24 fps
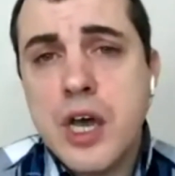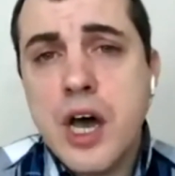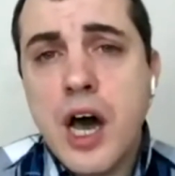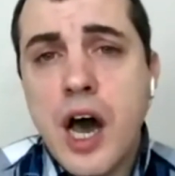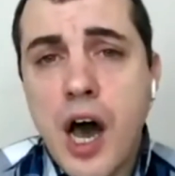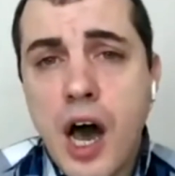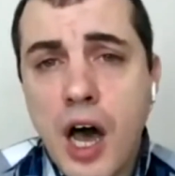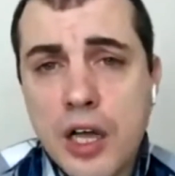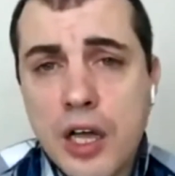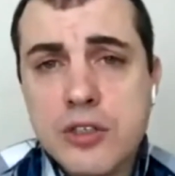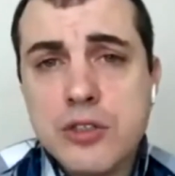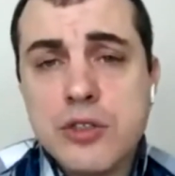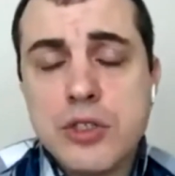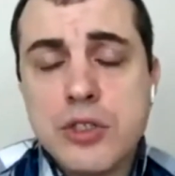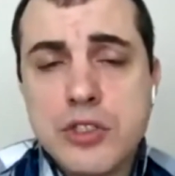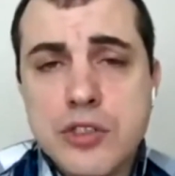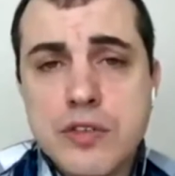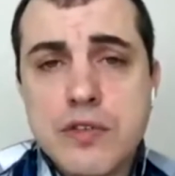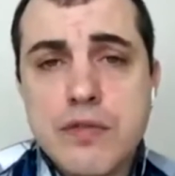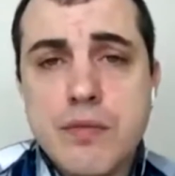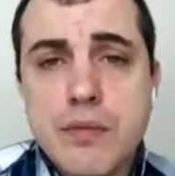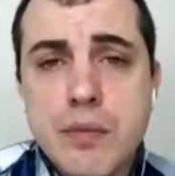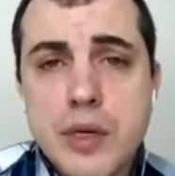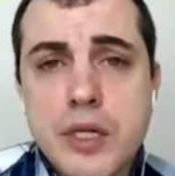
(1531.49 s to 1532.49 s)
hundreds
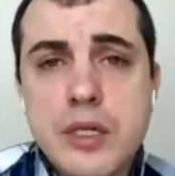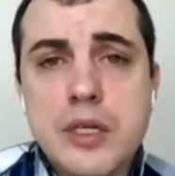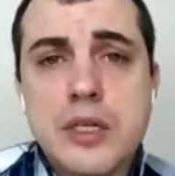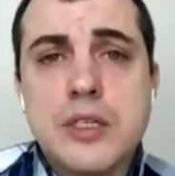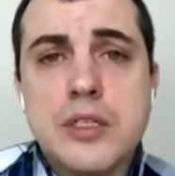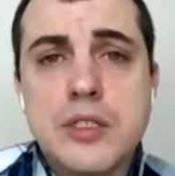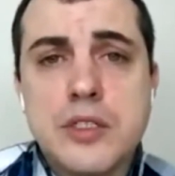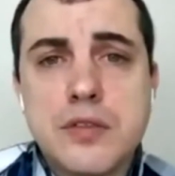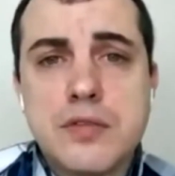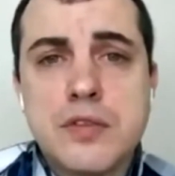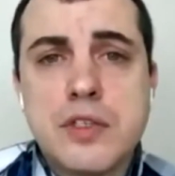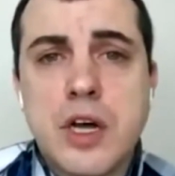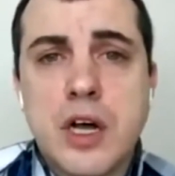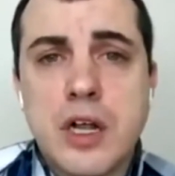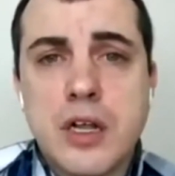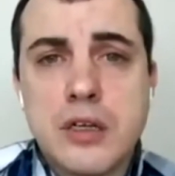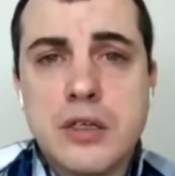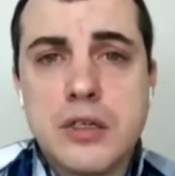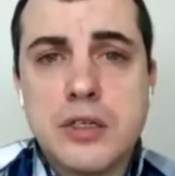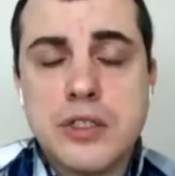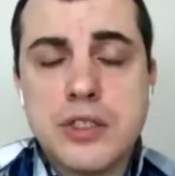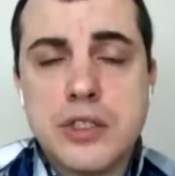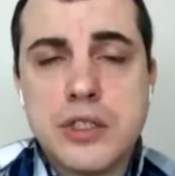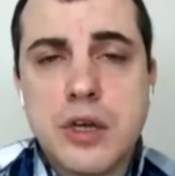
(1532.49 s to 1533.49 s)
of millions of
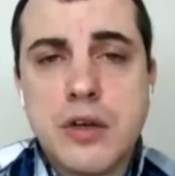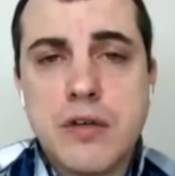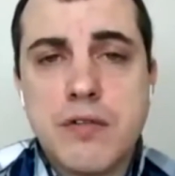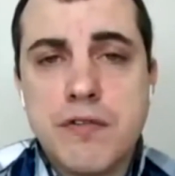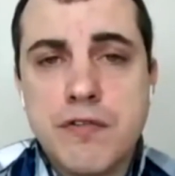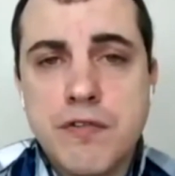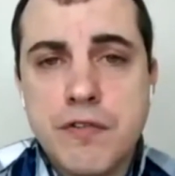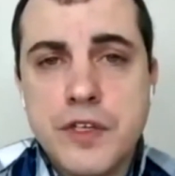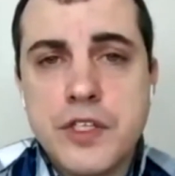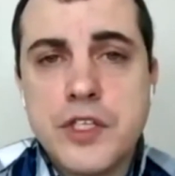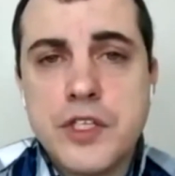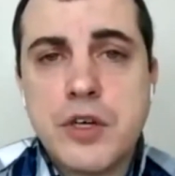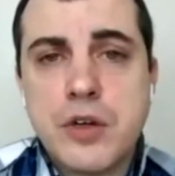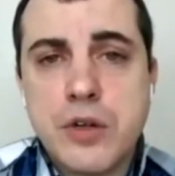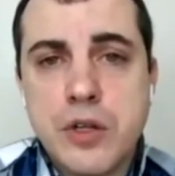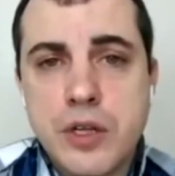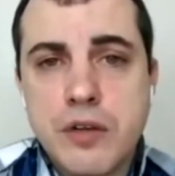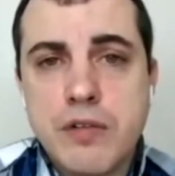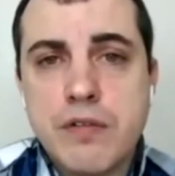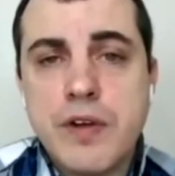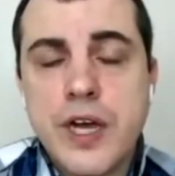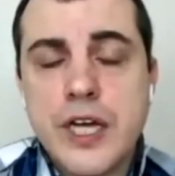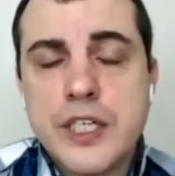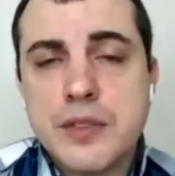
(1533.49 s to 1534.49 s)
dollars of physical
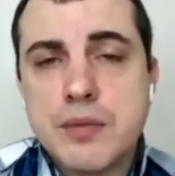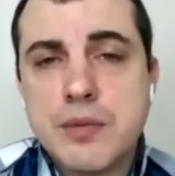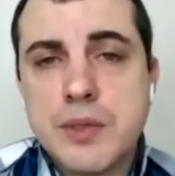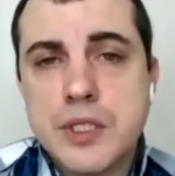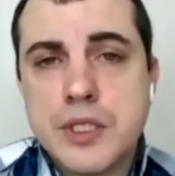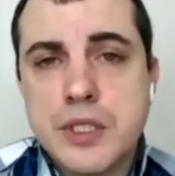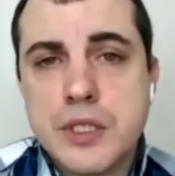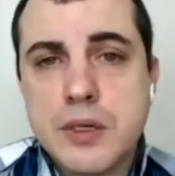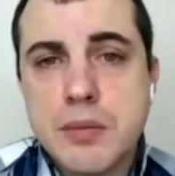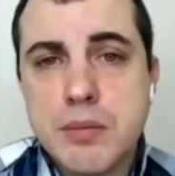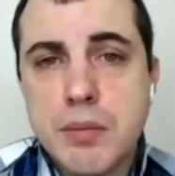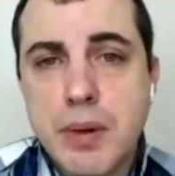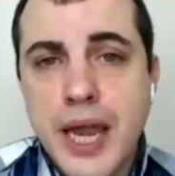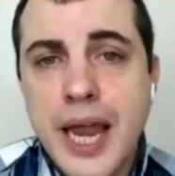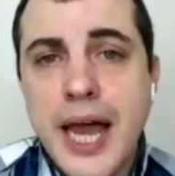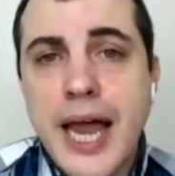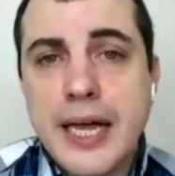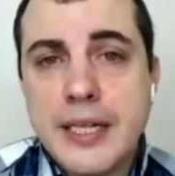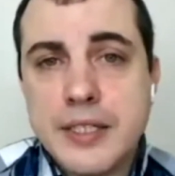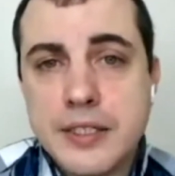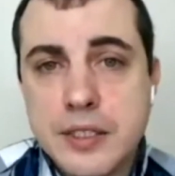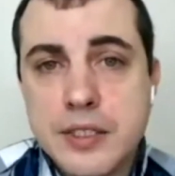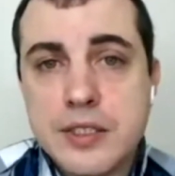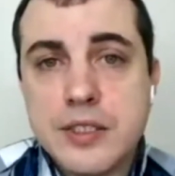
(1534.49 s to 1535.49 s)
investment in plant.